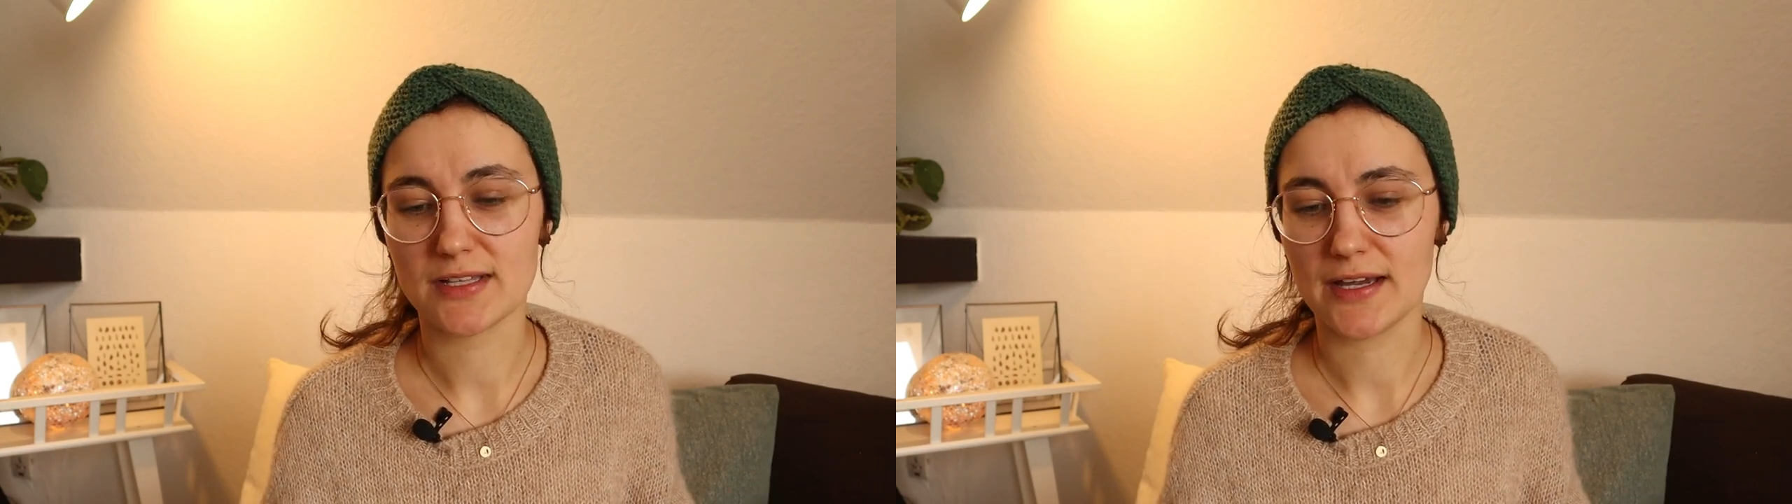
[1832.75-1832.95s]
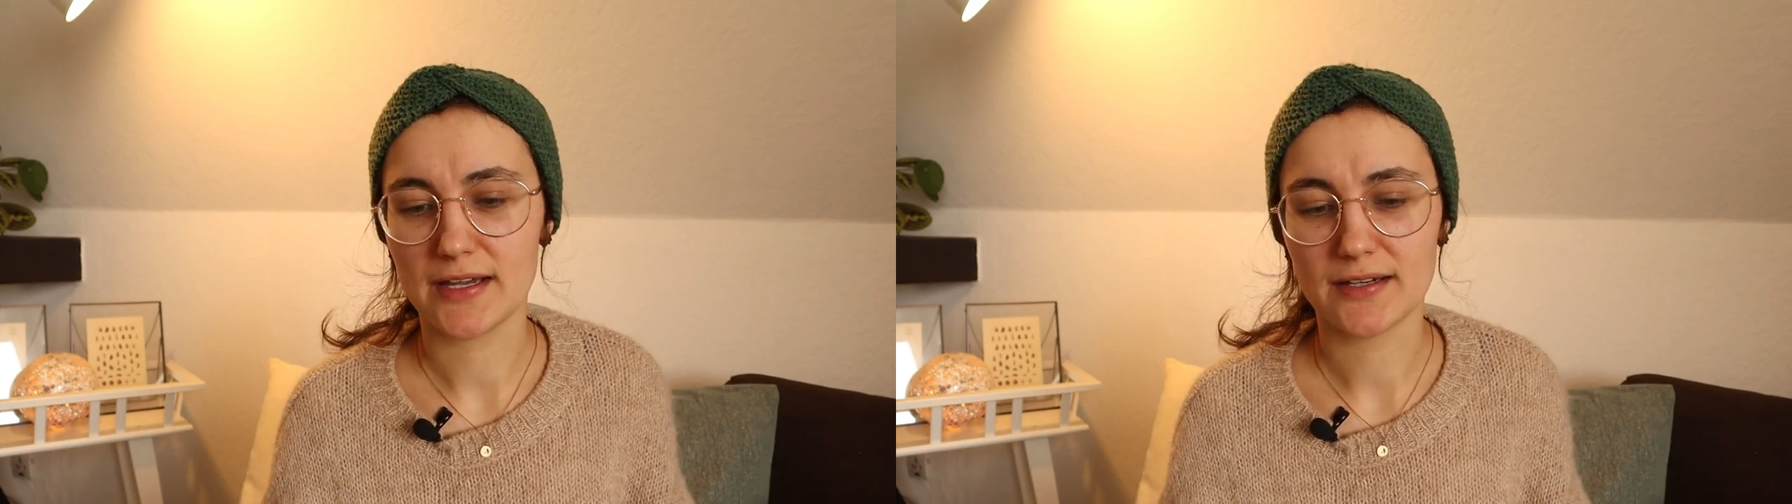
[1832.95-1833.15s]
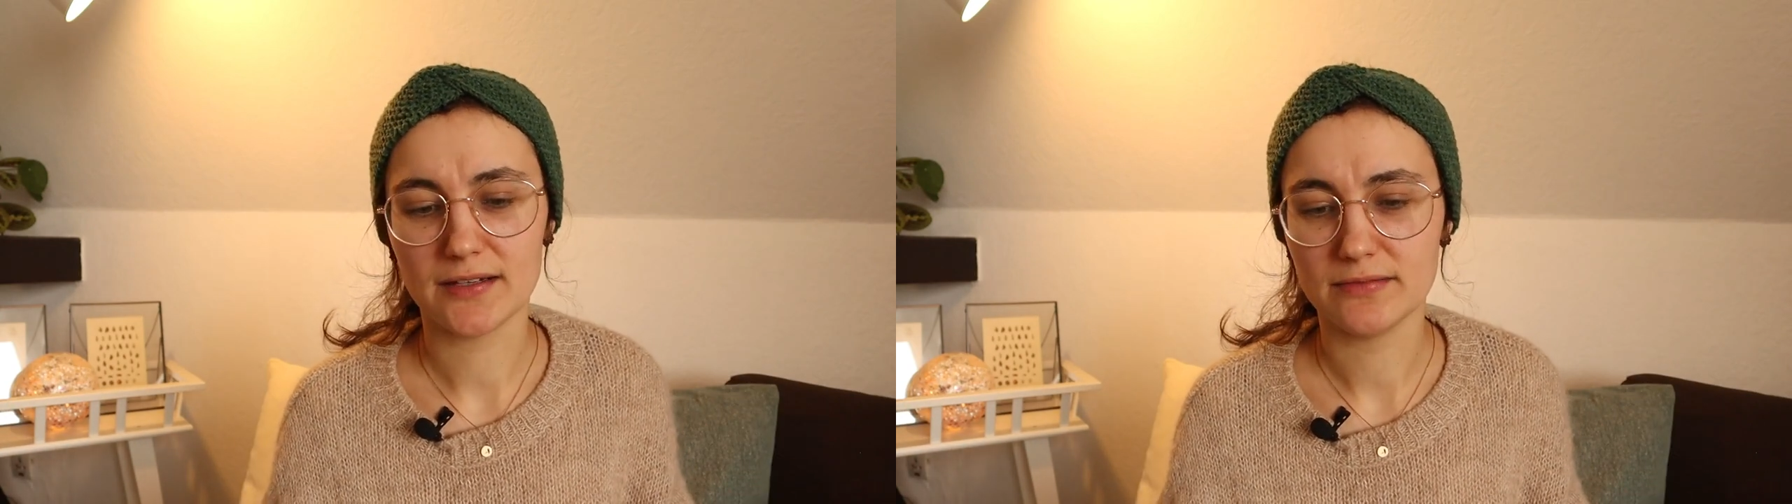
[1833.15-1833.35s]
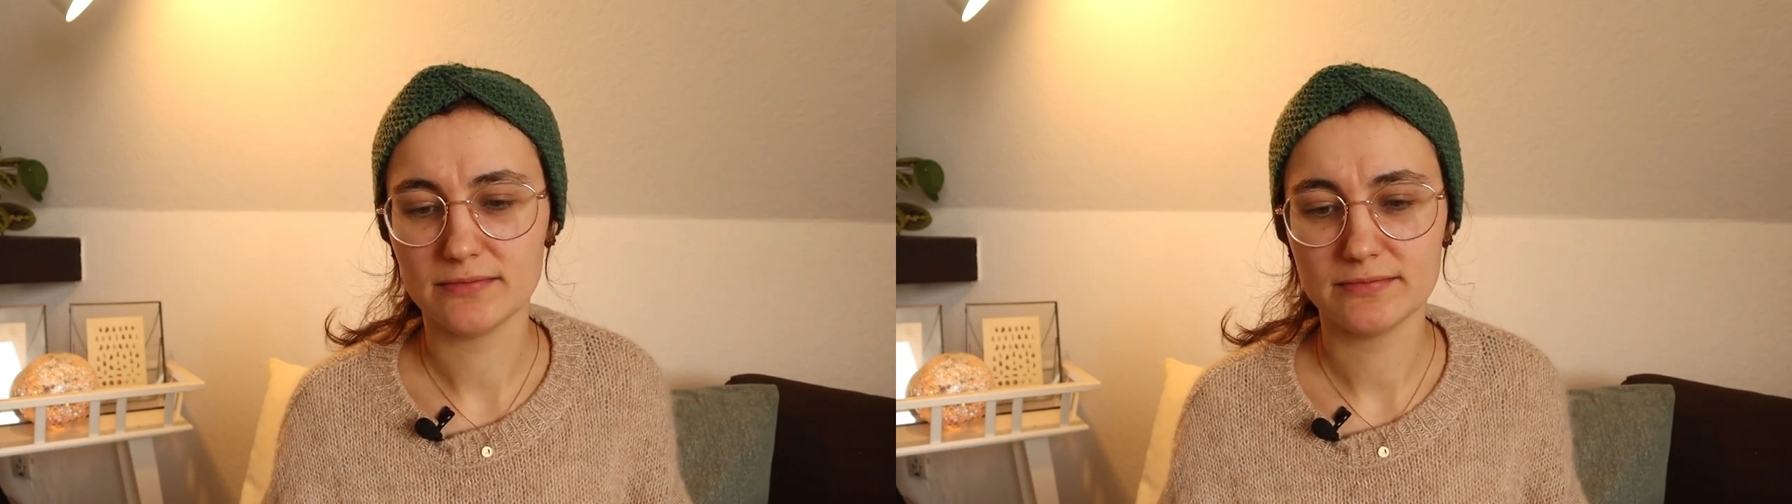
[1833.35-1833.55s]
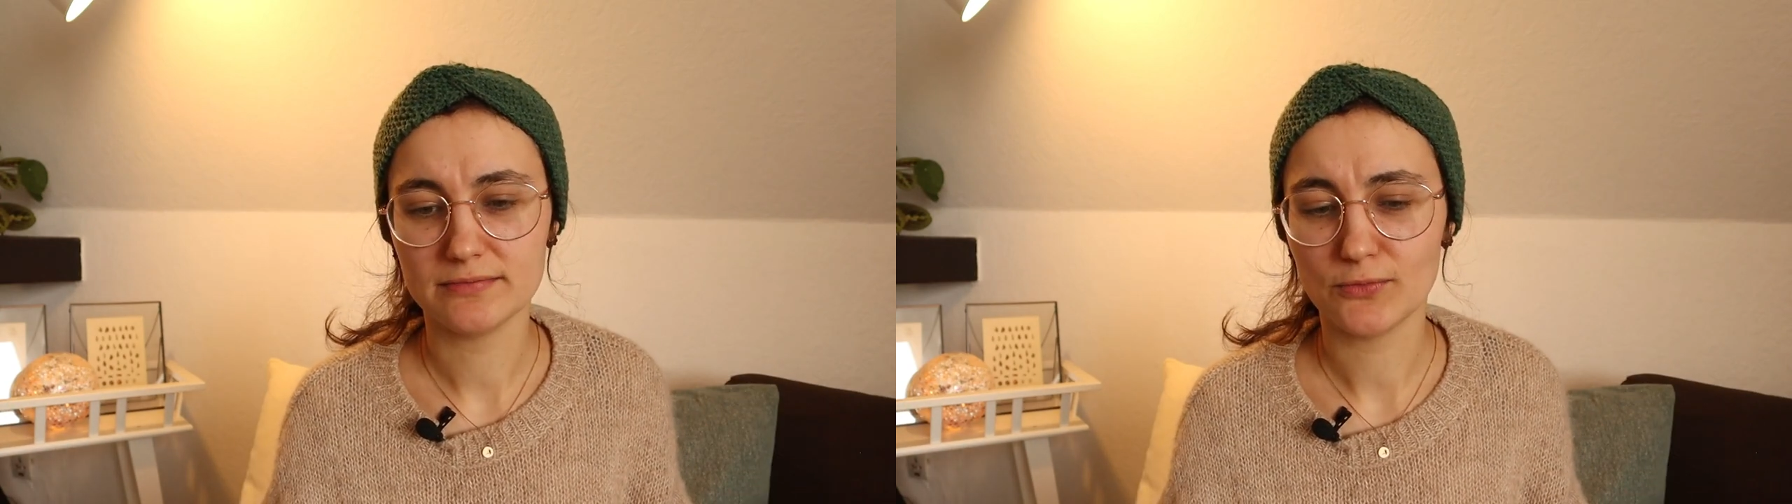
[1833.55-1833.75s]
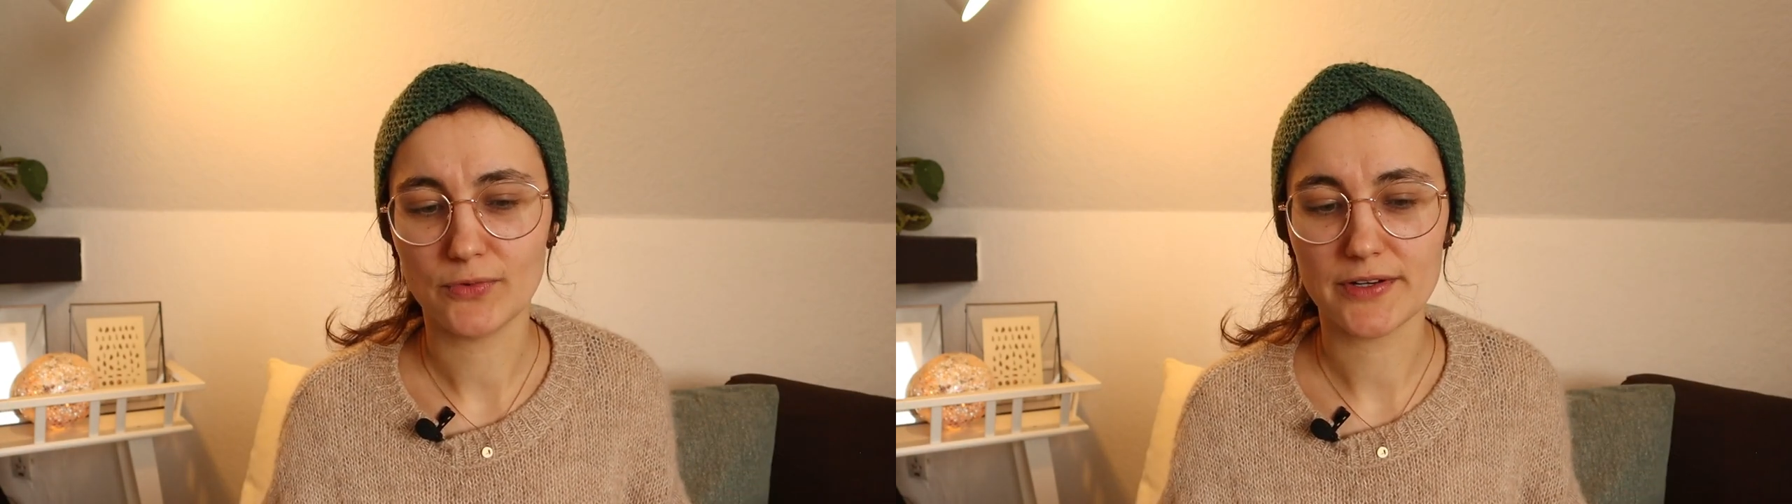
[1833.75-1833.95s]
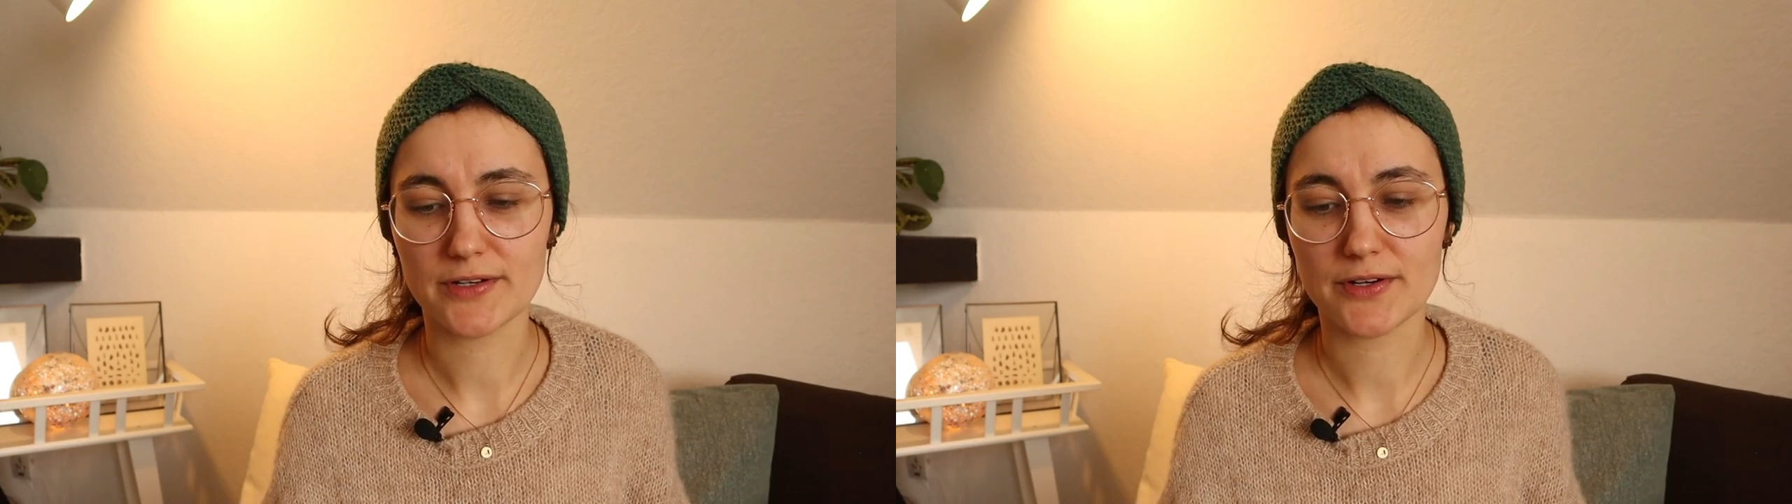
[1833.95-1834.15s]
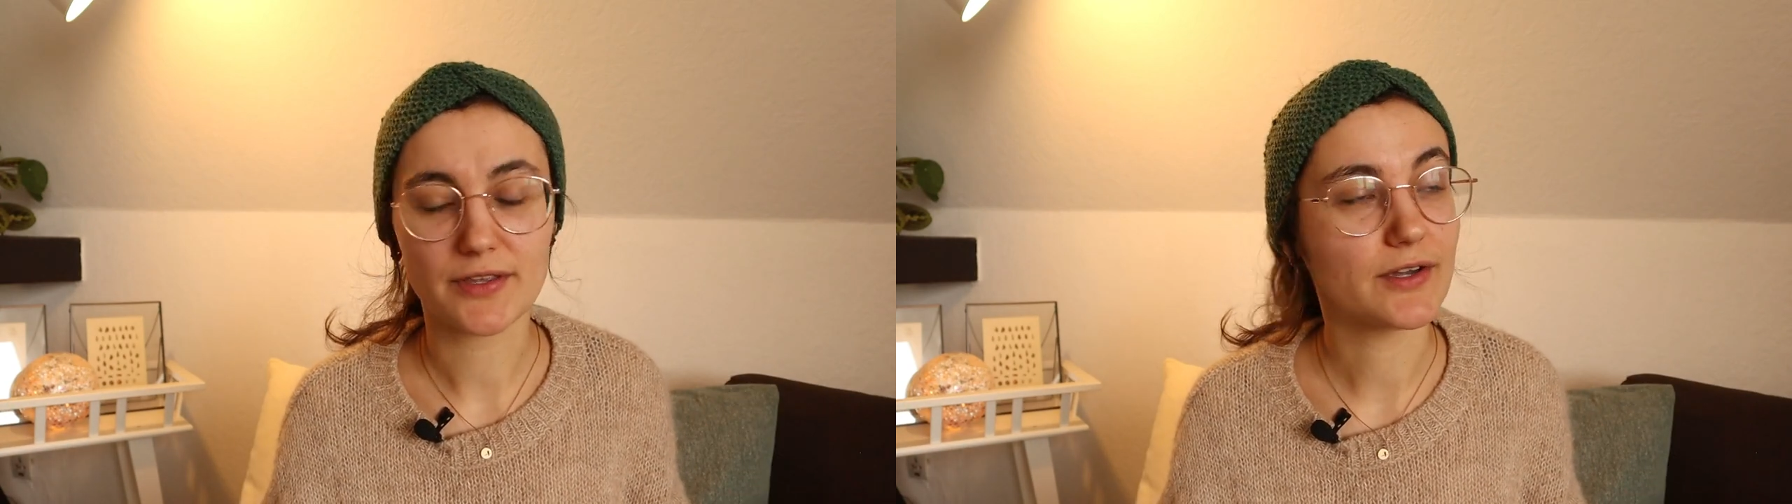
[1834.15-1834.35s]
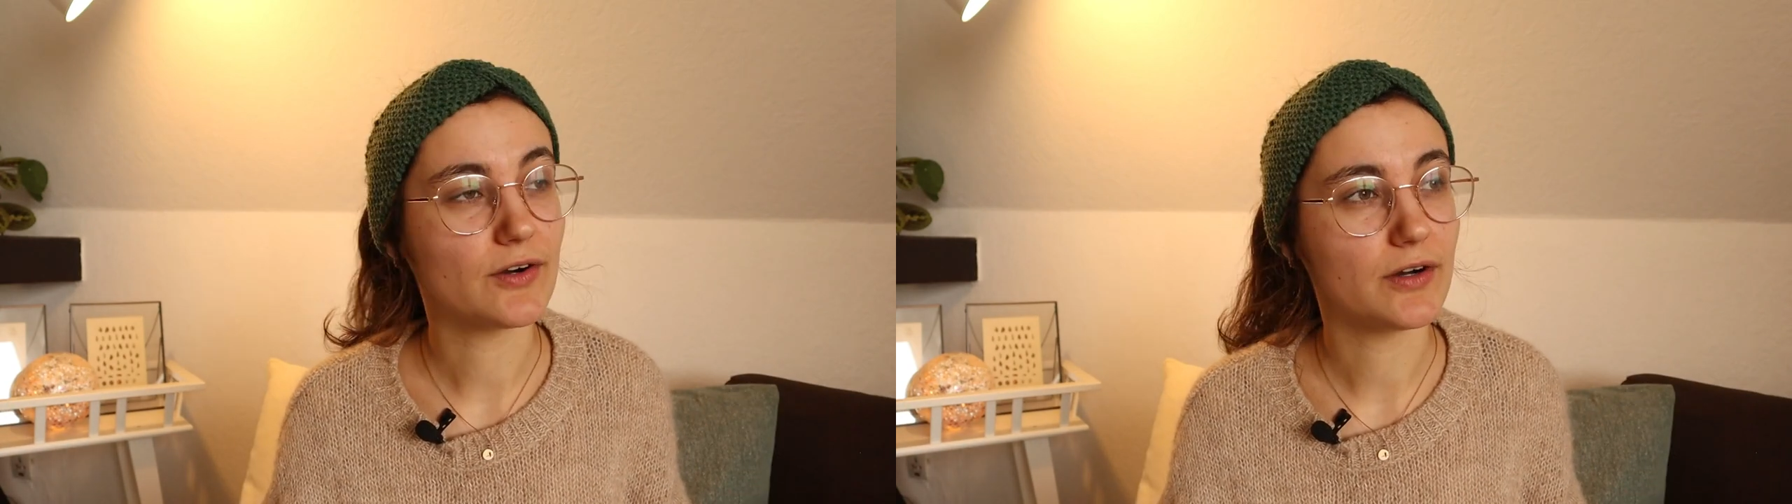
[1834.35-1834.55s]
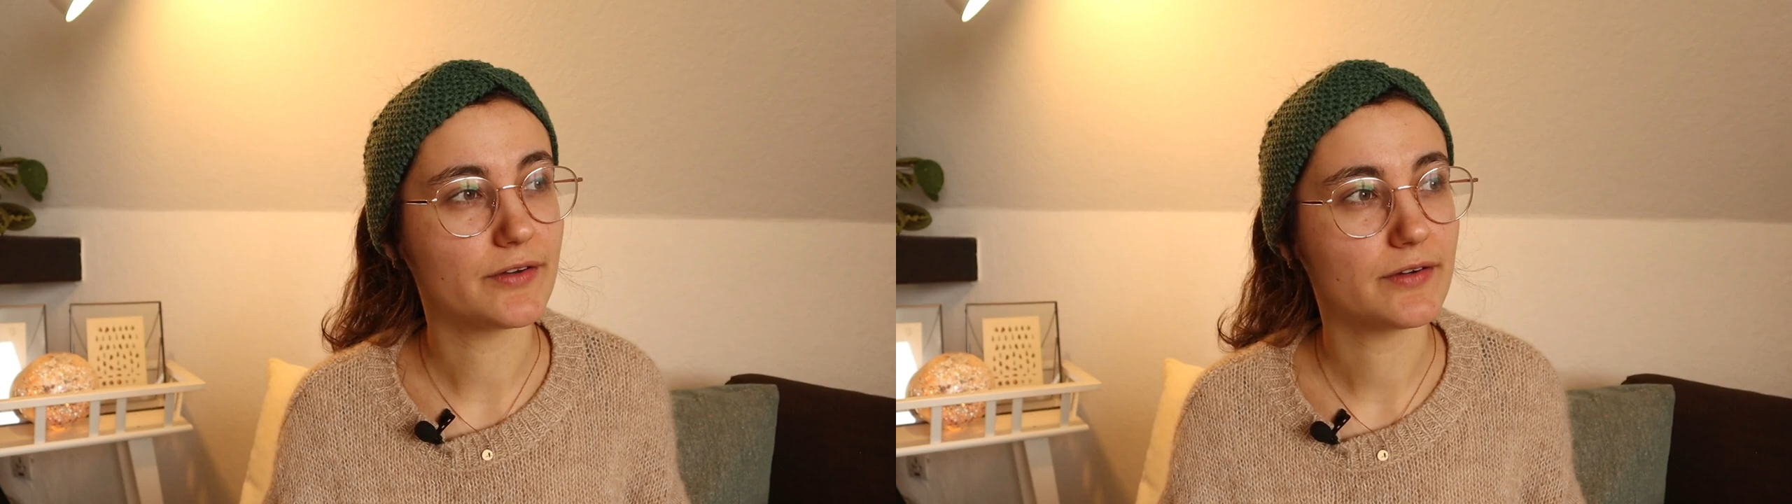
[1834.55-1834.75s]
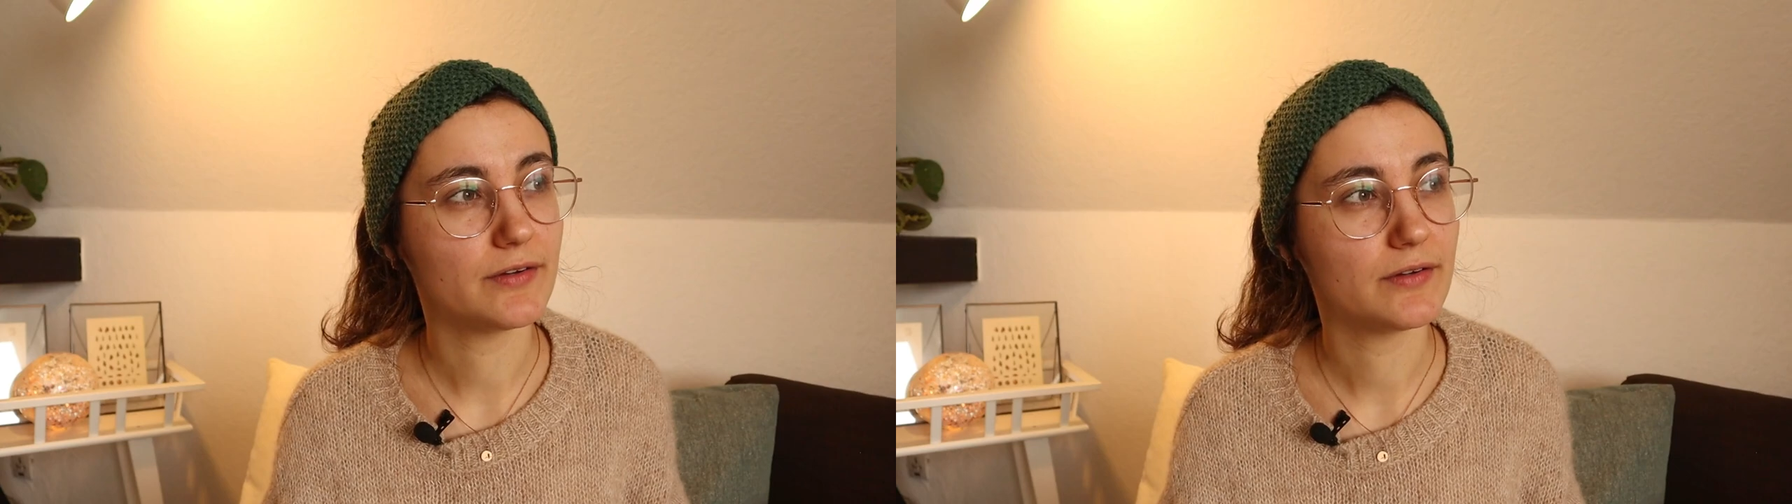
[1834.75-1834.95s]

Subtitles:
like, what are they called?